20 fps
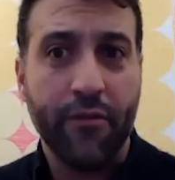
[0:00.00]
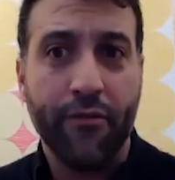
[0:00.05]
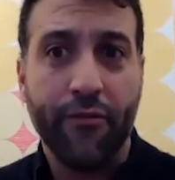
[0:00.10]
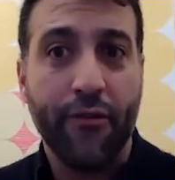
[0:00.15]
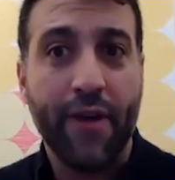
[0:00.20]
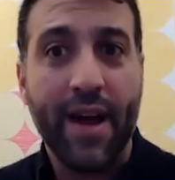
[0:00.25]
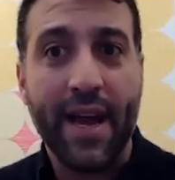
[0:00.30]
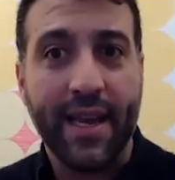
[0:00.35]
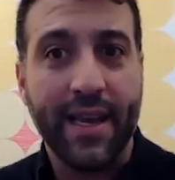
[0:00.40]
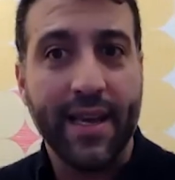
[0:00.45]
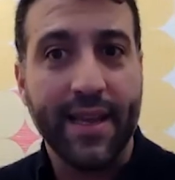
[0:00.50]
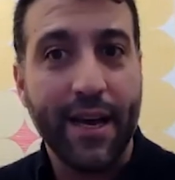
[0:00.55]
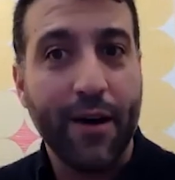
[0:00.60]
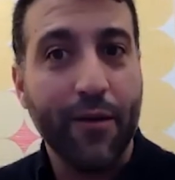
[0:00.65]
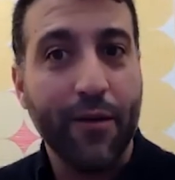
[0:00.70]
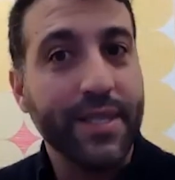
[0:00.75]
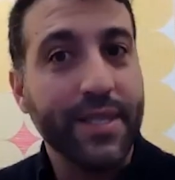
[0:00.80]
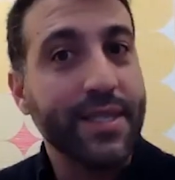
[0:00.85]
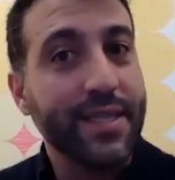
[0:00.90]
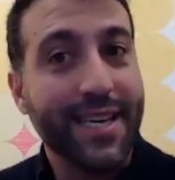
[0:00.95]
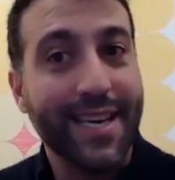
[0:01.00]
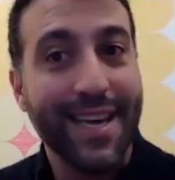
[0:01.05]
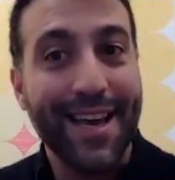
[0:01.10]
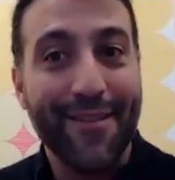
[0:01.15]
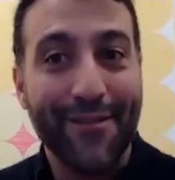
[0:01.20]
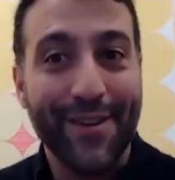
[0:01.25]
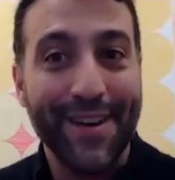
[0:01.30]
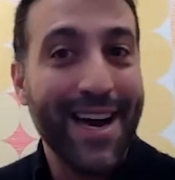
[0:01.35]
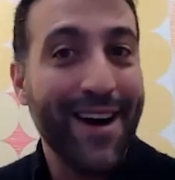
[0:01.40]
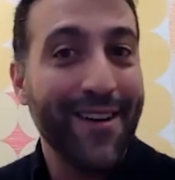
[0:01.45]
fracking that we see
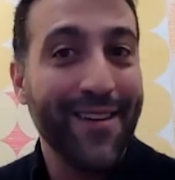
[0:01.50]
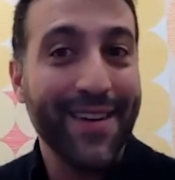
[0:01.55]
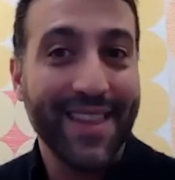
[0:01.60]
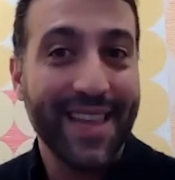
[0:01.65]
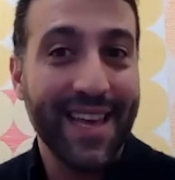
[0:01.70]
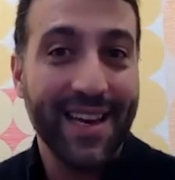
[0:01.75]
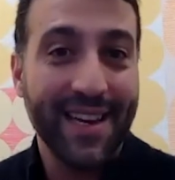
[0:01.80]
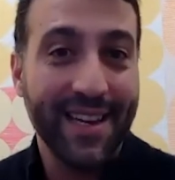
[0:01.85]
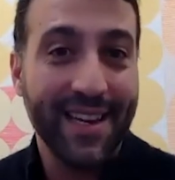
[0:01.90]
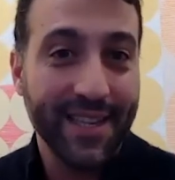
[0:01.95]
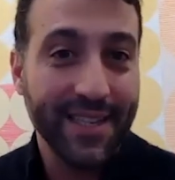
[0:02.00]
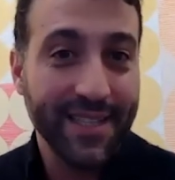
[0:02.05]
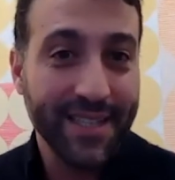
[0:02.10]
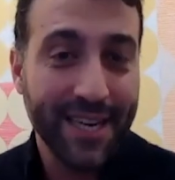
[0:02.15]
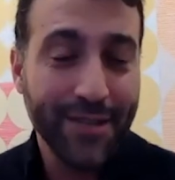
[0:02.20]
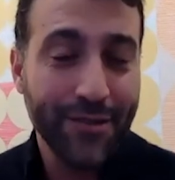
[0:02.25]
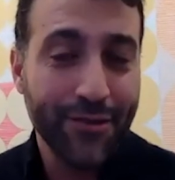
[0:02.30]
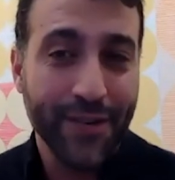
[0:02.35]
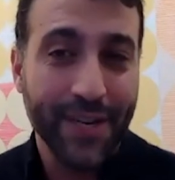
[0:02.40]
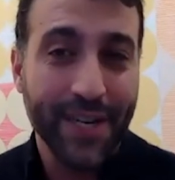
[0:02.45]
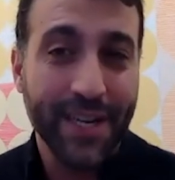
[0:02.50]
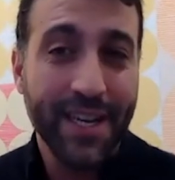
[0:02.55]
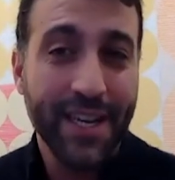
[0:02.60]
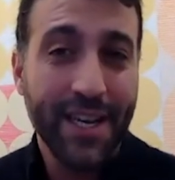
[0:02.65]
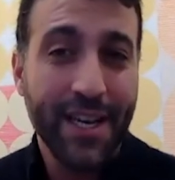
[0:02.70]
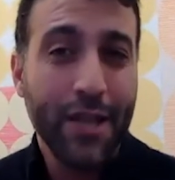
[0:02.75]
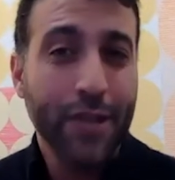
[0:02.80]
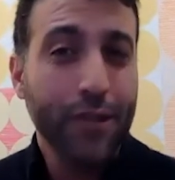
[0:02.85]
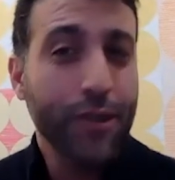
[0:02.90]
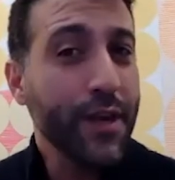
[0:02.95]
every now and then in this country.
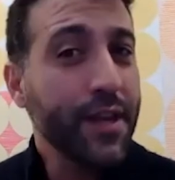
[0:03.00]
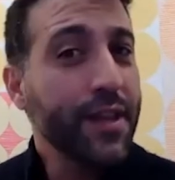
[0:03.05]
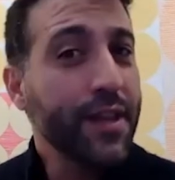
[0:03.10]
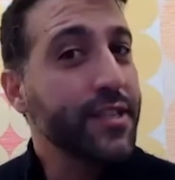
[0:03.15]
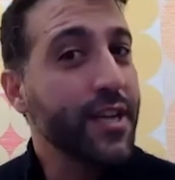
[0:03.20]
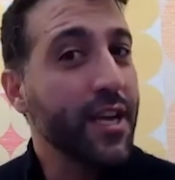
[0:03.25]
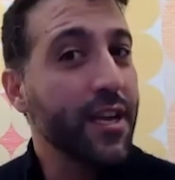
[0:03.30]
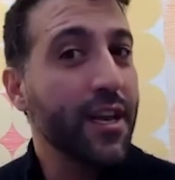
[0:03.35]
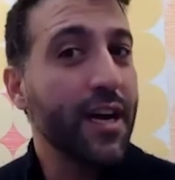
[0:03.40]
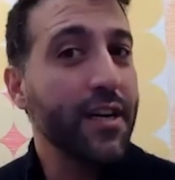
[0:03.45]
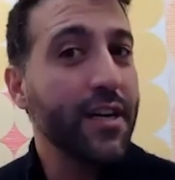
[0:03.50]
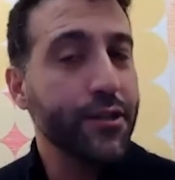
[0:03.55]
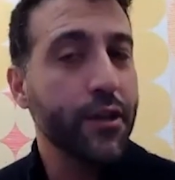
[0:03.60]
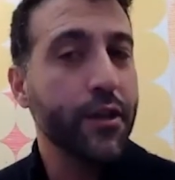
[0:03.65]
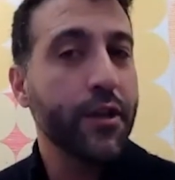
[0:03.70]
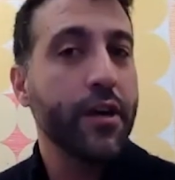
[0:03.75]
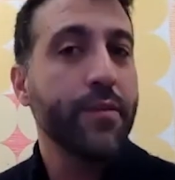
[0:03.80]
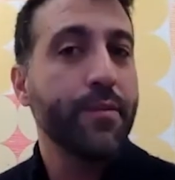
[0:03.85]
So I think there's a lot to learn